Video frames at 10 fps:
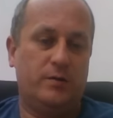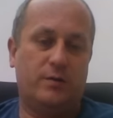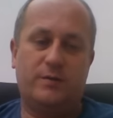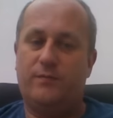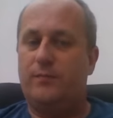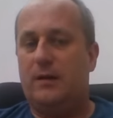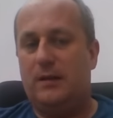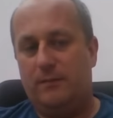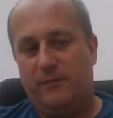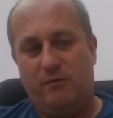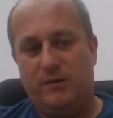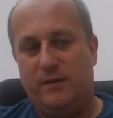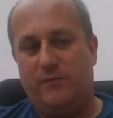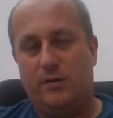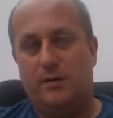So it's very
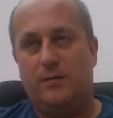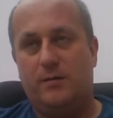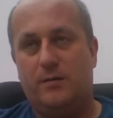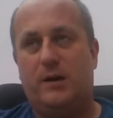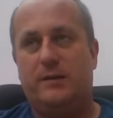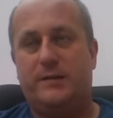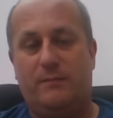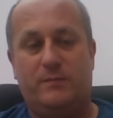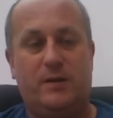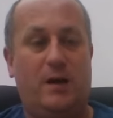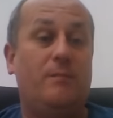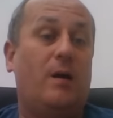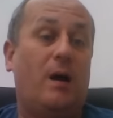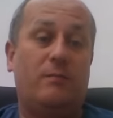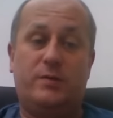different, but at the same
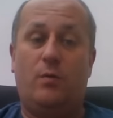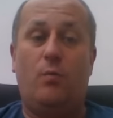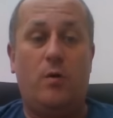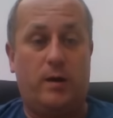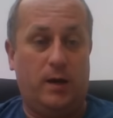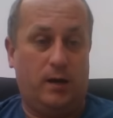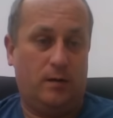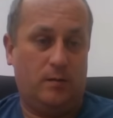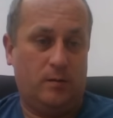time, I'm still working.